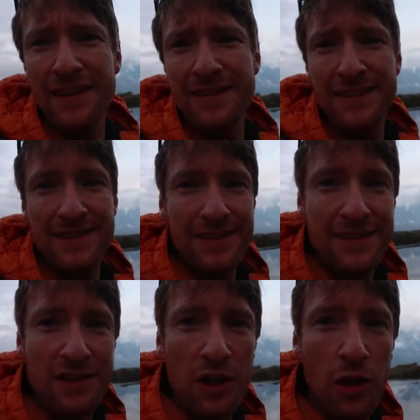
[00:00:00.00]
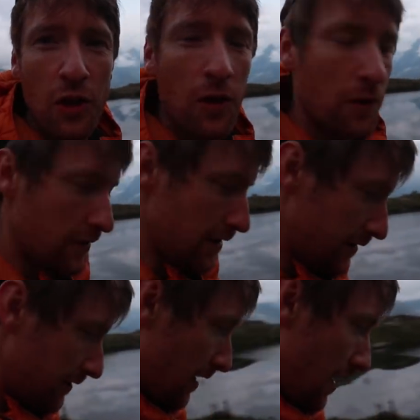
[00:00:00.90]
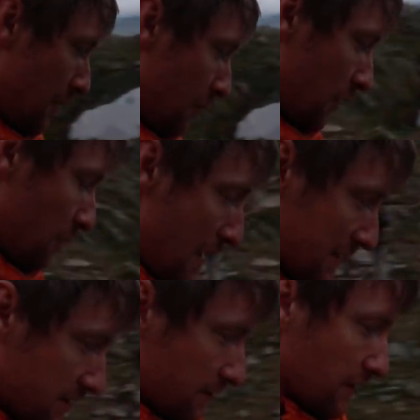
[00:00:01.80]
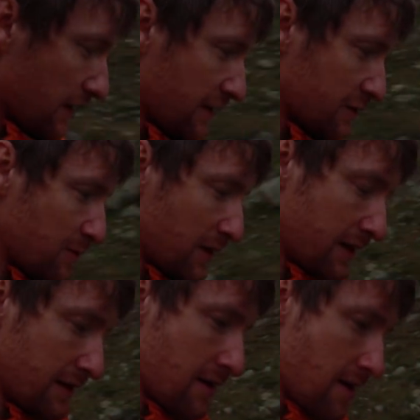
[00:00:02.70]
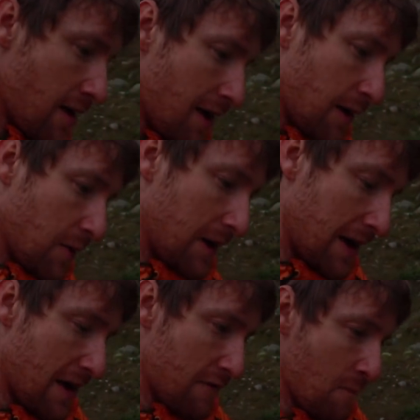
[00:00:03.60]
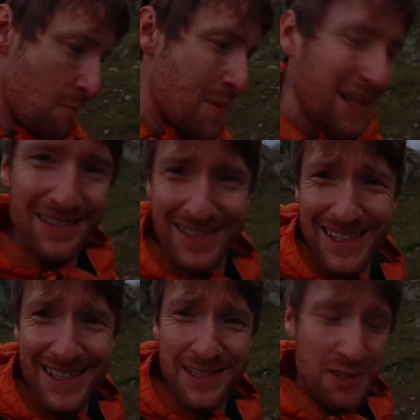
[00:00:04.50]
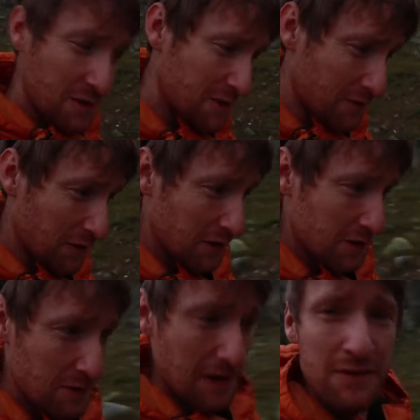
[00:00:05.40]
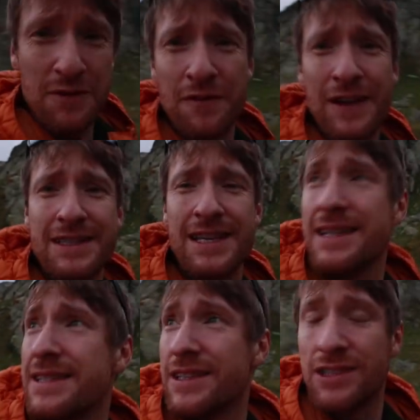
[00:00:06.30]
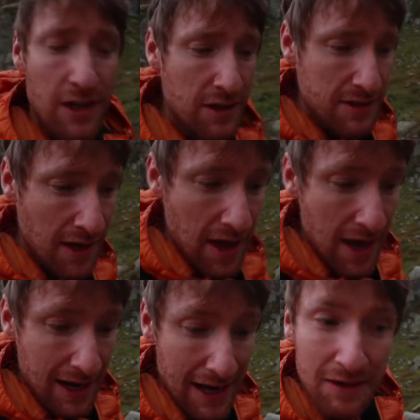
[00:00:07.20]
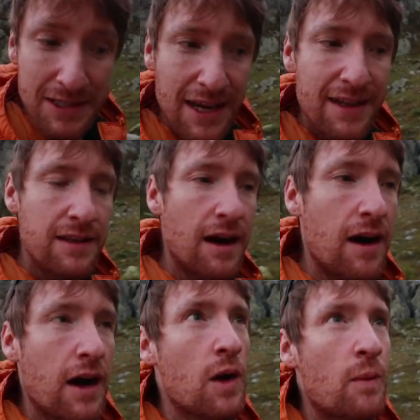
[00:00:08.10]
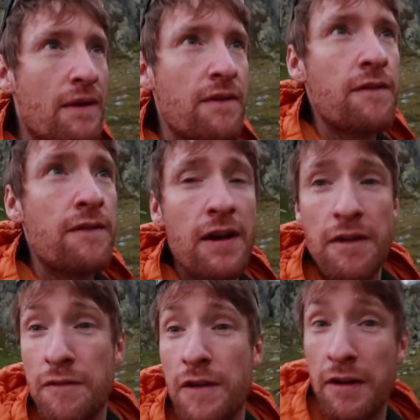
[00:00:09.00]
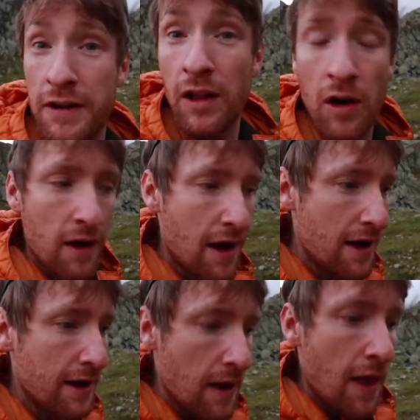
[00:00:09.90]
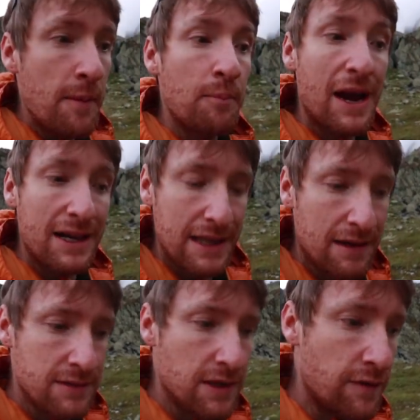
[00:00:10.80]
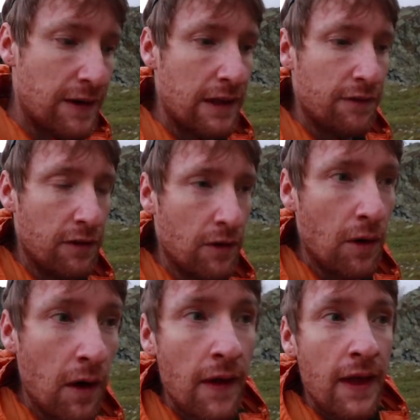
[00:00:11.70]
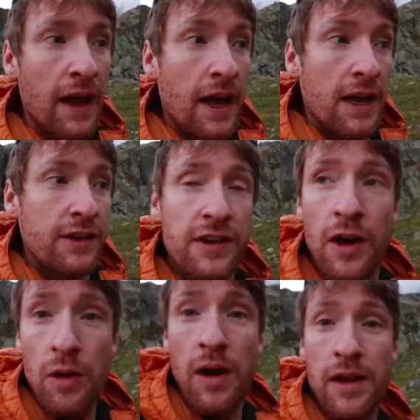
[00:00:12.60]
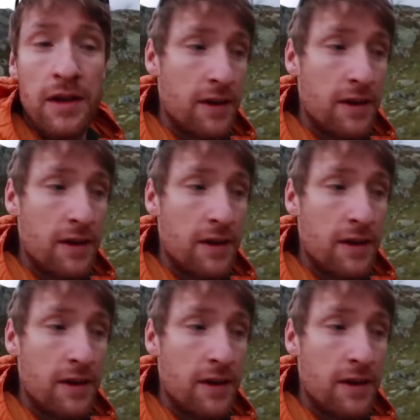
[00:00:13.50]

this. It's glorious, but the best of the light has been, we have milked it to its fullest. We have some fantastic shots. Now it's getting dark and we have a very, very long hike back down to the valley floor. So